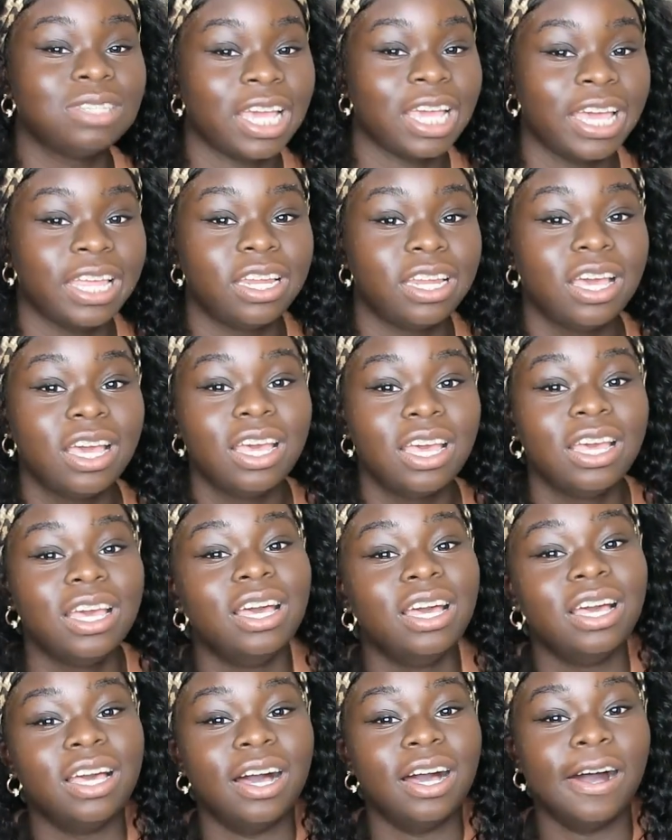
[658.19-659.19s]
10.
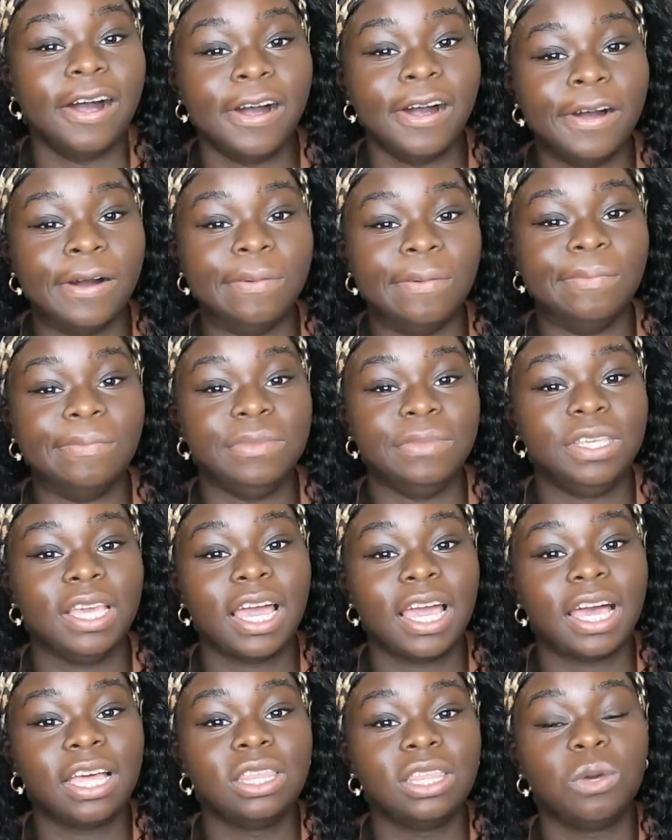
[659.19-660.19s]

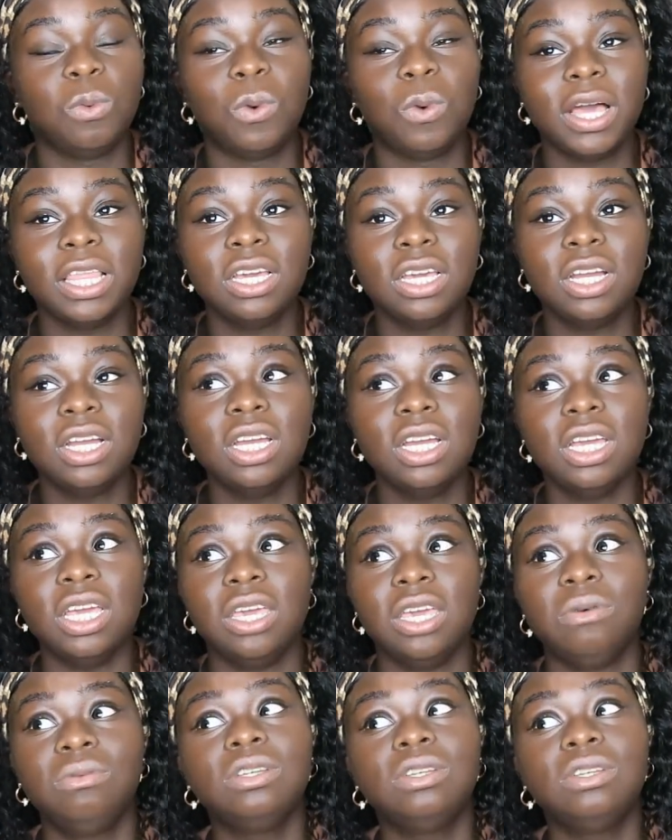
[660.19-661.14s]
Yeah, the weather, it